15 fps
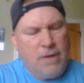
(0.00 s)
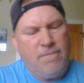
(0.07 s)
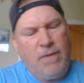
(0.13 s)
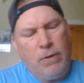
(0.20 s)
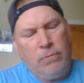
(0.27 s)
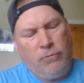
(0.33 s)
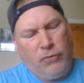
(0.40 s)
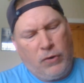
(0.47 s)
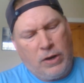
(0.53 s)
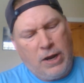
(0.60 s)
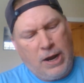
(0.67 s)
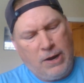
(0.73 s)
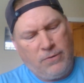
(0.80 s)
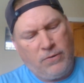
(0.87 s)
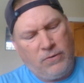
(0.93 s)
phones on
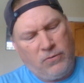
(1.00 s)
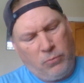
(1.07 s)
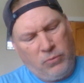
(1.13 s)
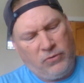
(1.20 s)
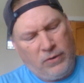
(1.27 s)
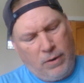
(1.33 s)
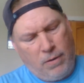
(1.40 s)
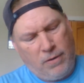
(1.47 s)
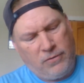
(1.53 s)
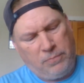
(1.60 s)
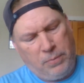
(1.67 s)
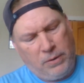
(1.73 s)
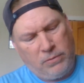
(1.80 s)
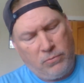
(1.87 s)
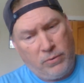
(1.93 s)
occasion. Someone's in the
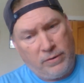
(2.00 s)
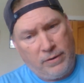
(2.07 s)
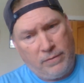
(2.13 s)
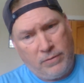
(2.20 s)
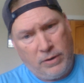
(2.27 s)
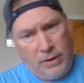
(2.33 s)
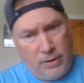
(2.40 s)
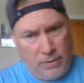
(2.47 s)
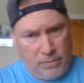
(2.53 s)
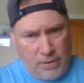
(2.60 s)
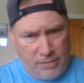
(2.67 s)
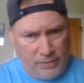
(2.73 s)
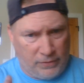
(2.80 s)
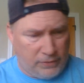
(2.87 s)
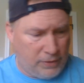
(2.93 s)
hospital or whatever.
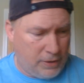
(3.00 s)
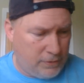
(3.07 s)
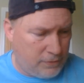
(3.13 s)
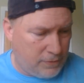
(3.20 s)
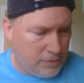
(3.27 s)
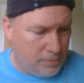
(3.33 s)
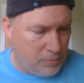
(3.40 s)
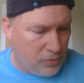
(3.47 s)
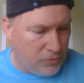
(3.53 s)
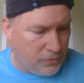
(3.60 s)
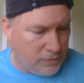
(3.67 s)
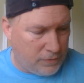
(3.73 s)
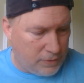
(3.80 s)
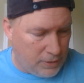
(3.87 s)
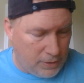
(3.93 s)
Obviously that's an
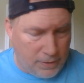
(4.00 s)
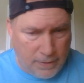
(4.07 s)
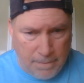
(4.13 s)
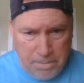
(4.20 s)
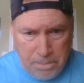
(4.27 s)
emergency.